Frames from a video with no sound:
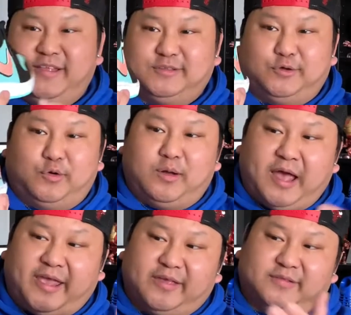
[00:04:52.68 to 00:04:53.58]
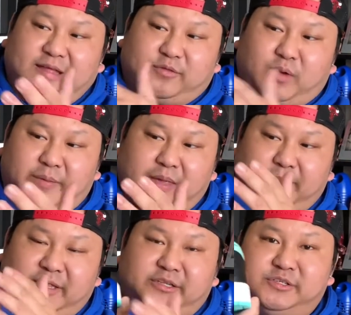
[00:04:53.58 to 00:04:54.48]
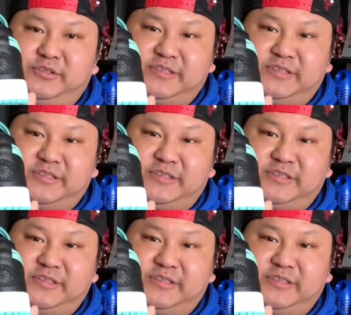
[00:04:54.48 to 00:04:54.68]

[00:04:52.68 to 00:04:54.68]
so I guess that's why maybe they just